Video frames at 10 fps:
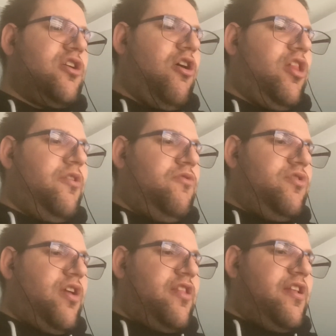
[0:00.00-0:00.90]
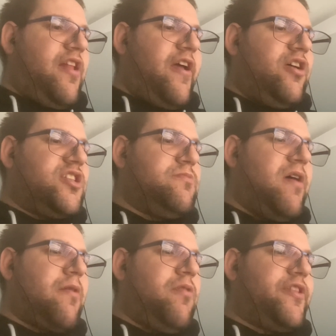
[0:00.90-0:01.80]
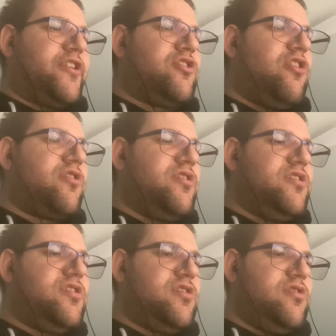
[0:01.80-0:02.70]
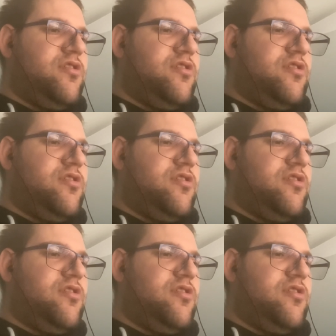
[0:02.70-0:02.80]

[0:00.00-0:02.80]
Collingwood, and then they got smacked by the Dockers